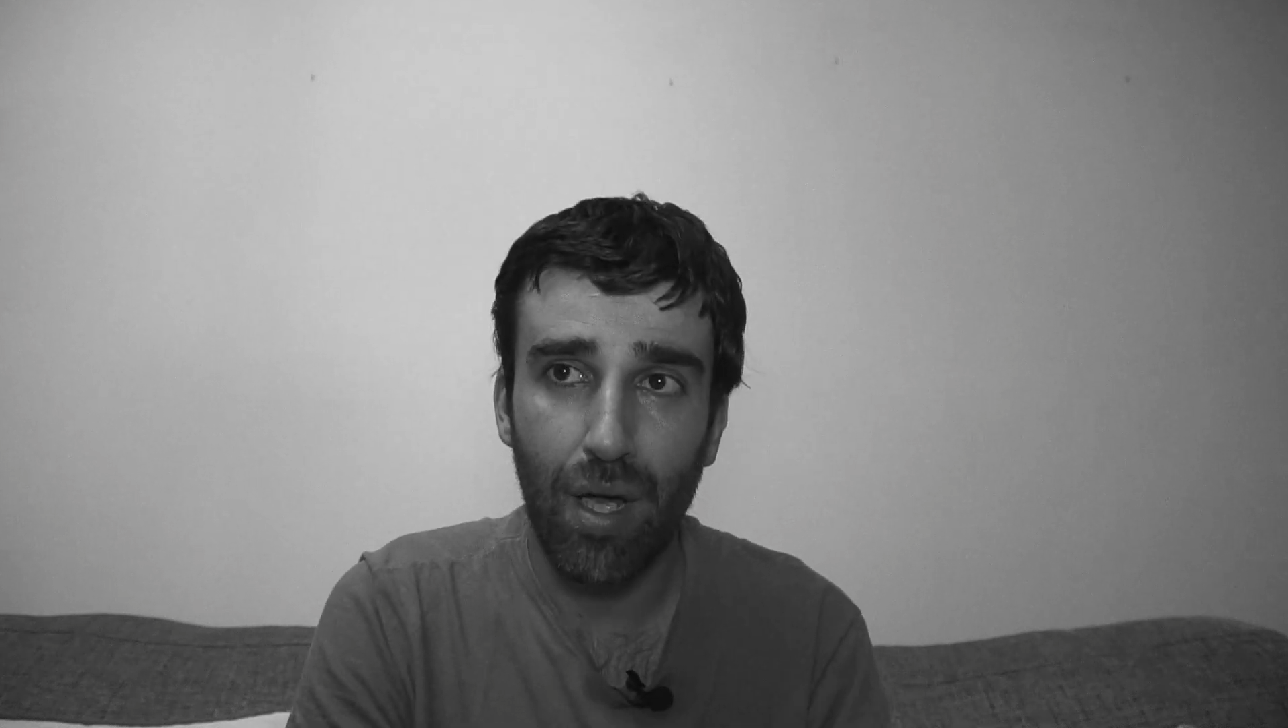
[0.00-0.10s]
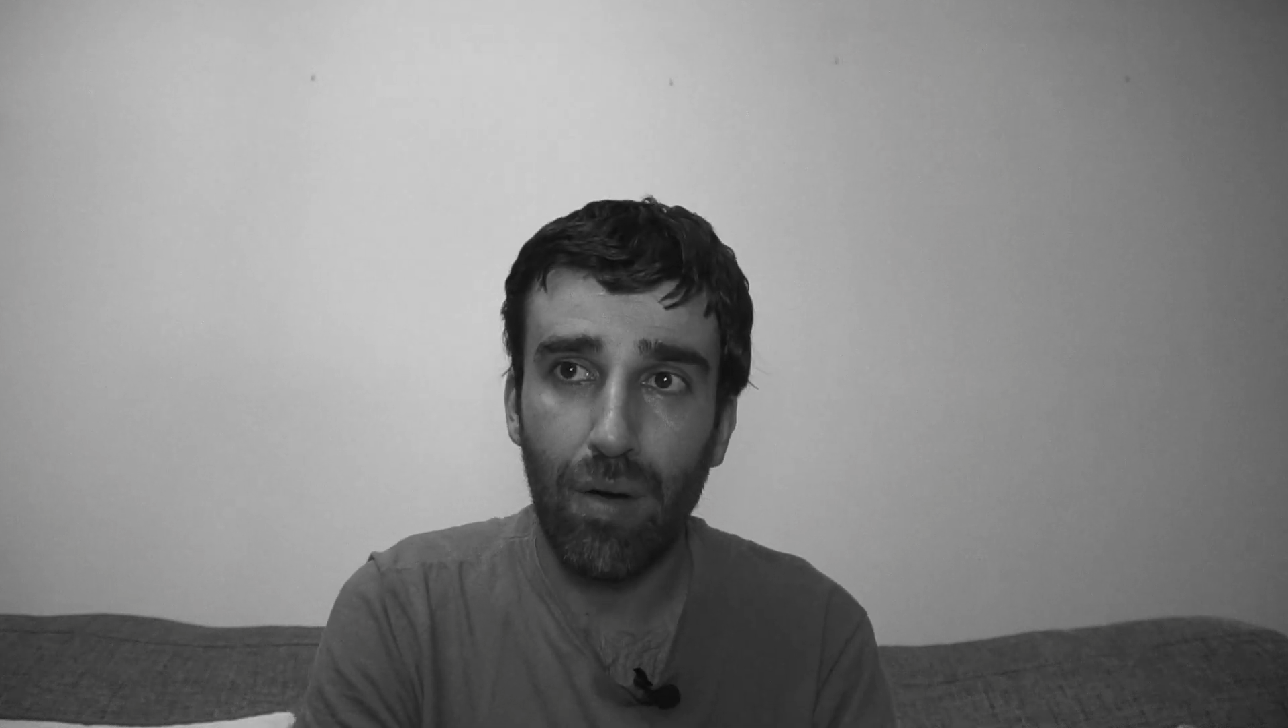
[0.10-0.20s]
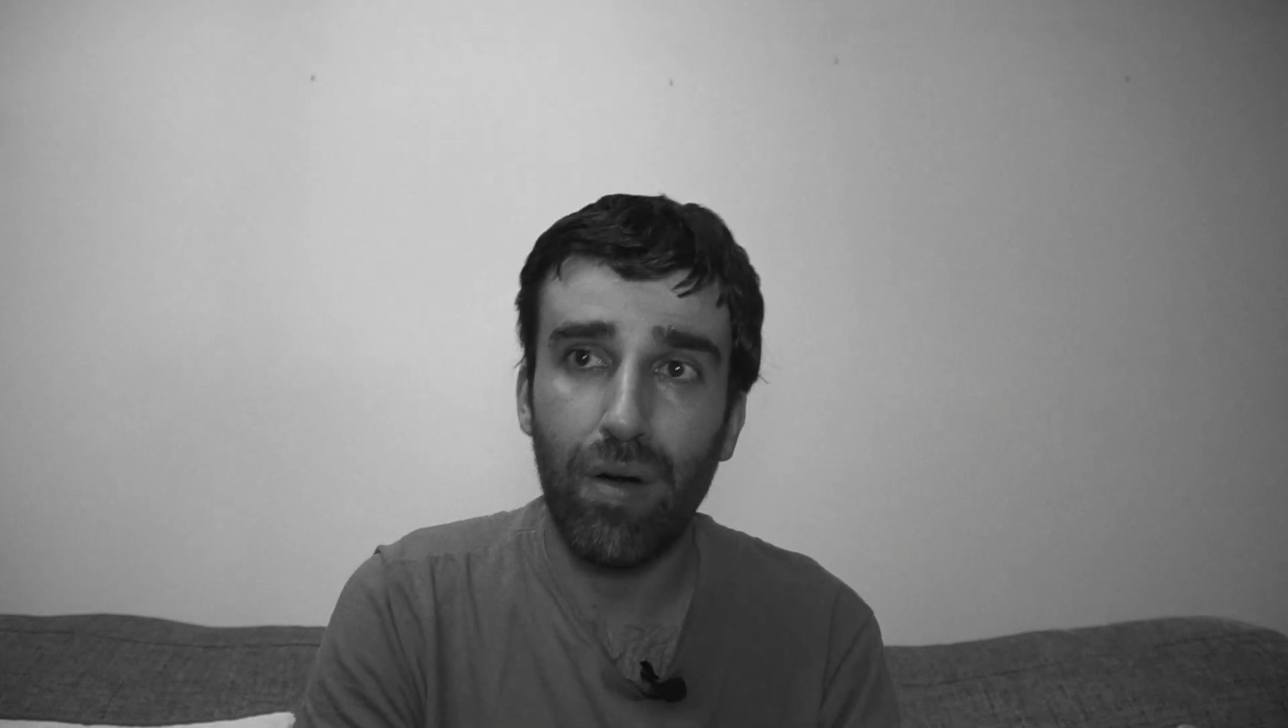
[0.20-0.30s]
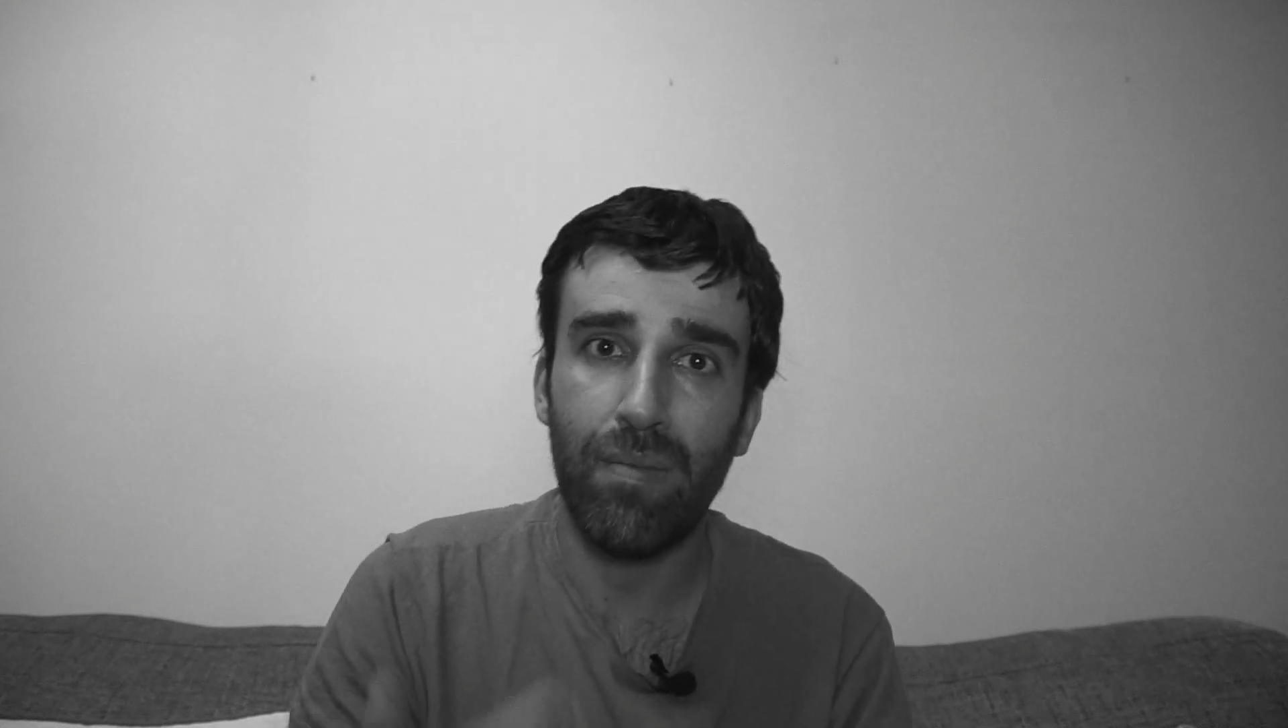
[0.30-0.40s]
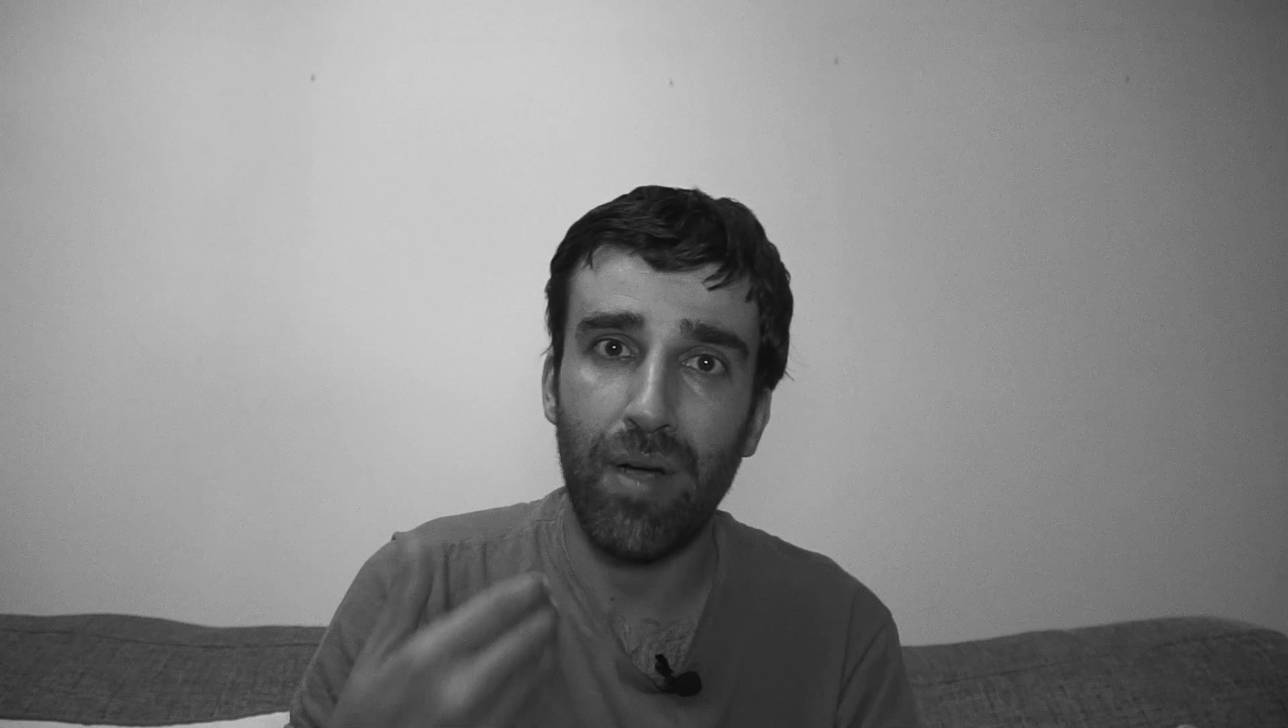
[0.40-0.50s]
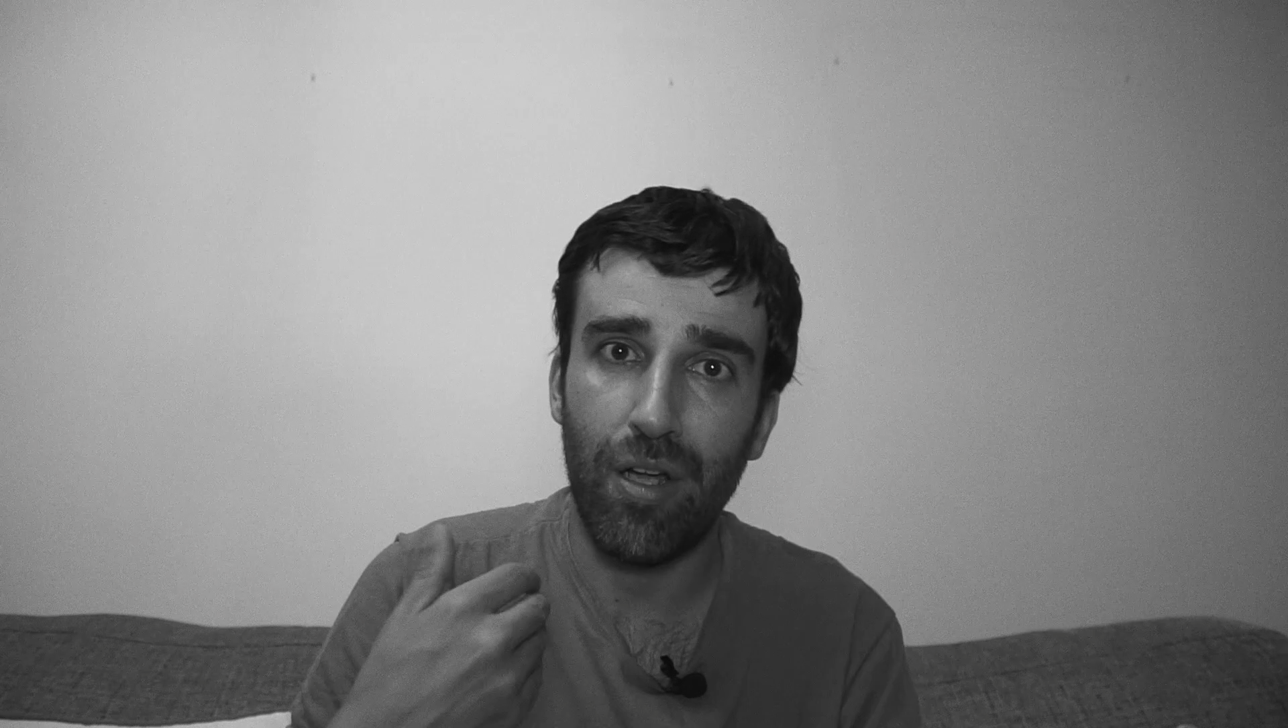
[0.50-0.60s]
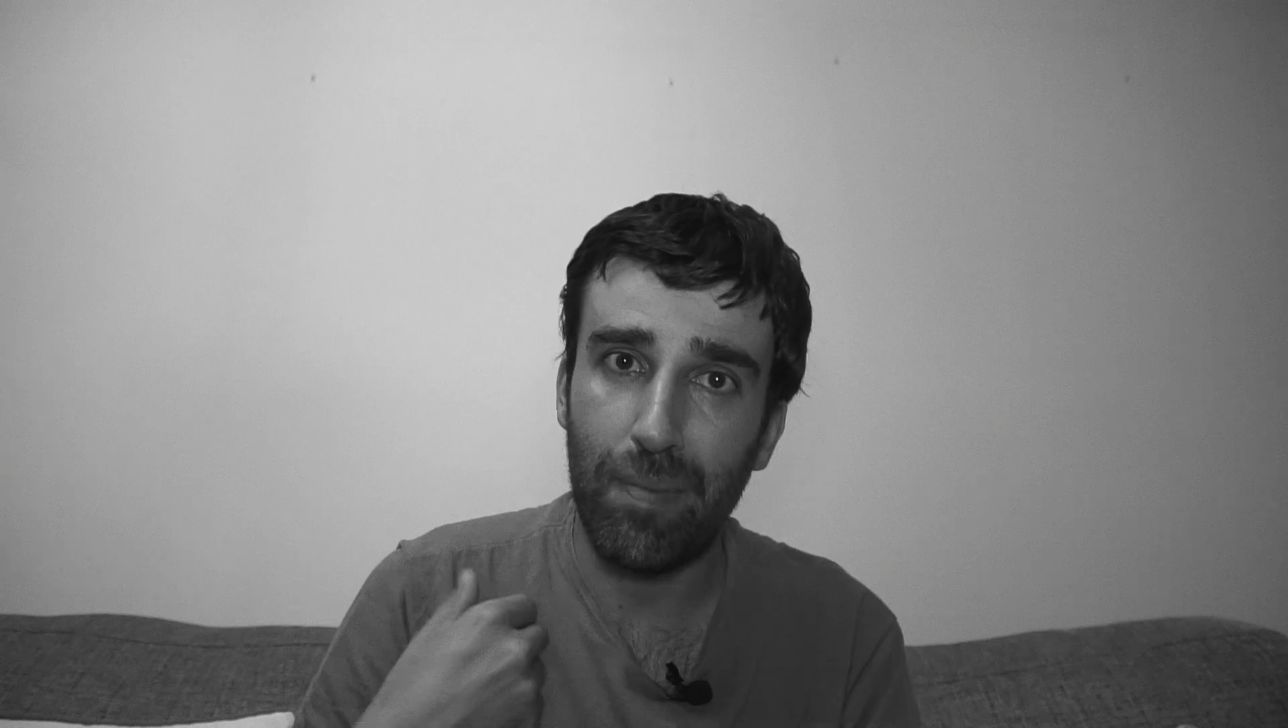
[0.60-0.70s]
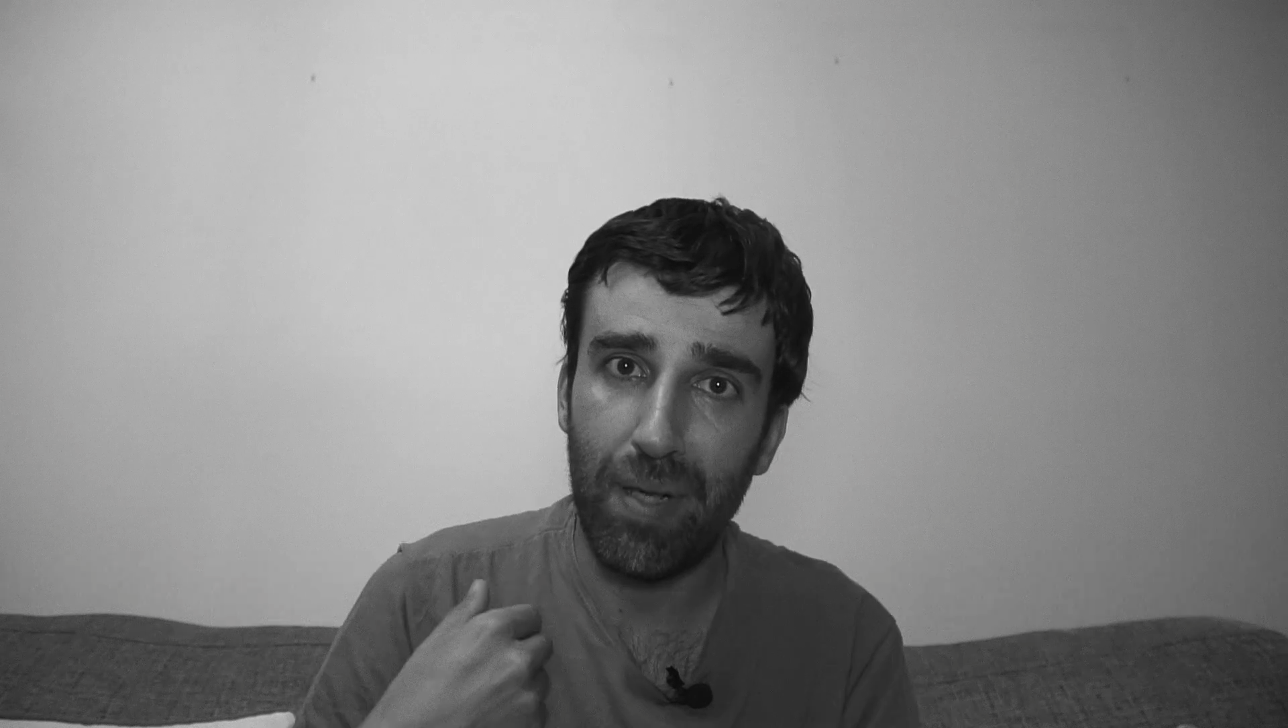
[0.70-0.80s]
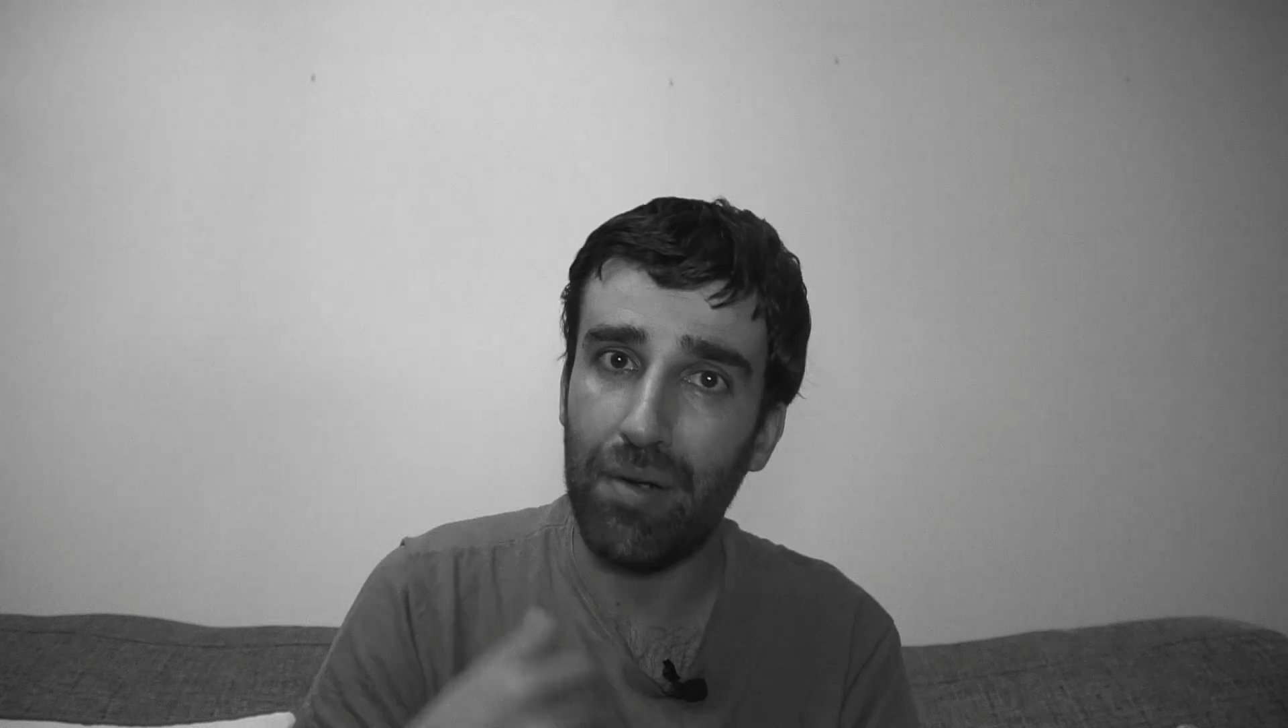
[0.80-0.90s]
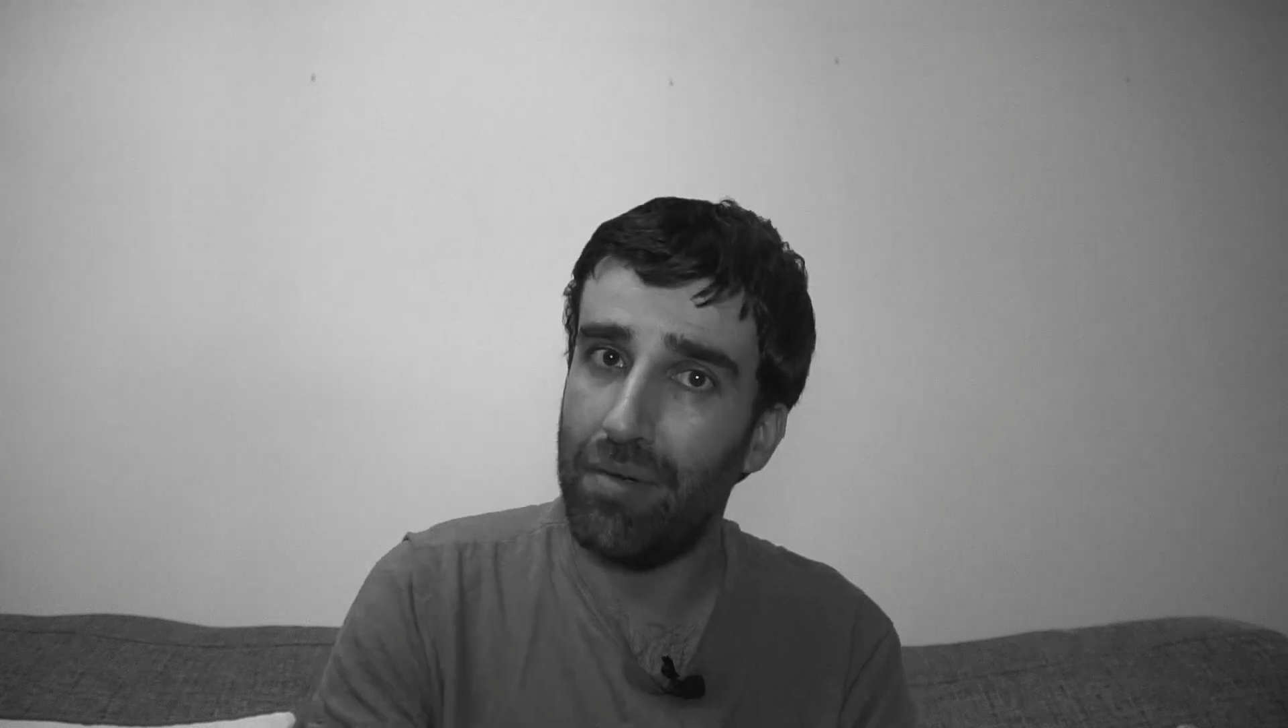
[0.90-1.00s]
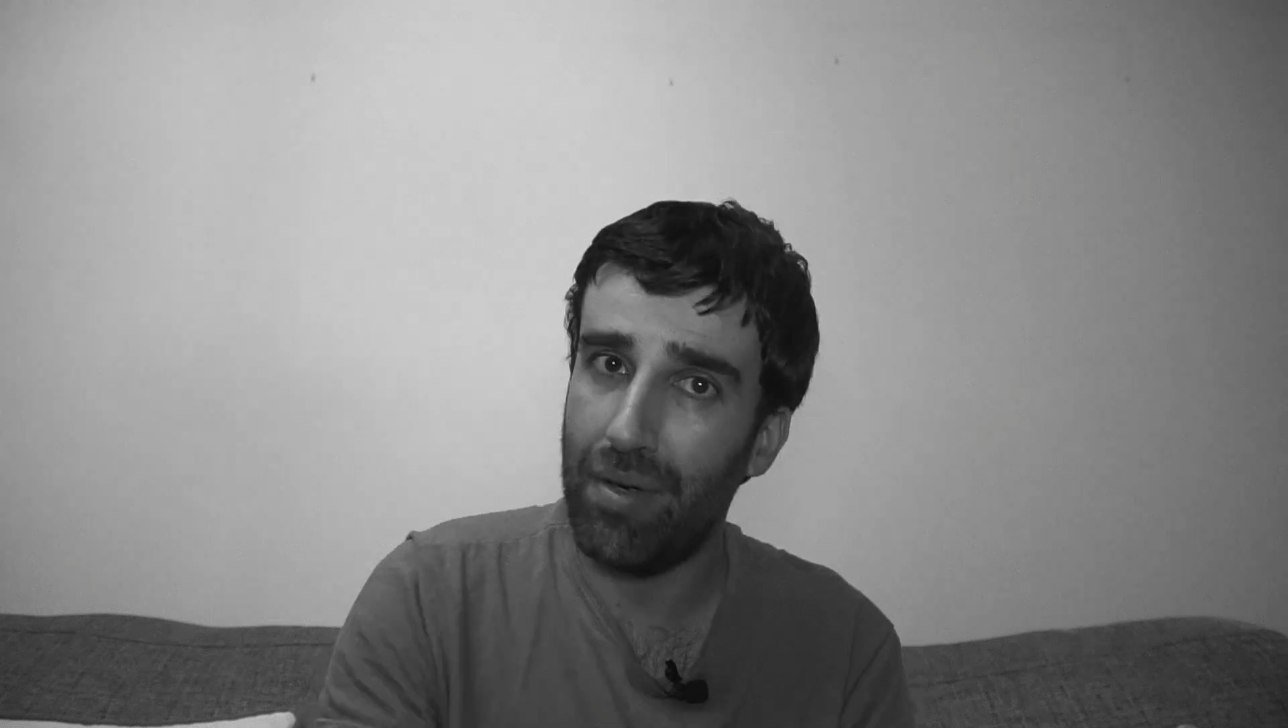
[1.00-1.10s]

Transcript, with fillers: or in my opinion,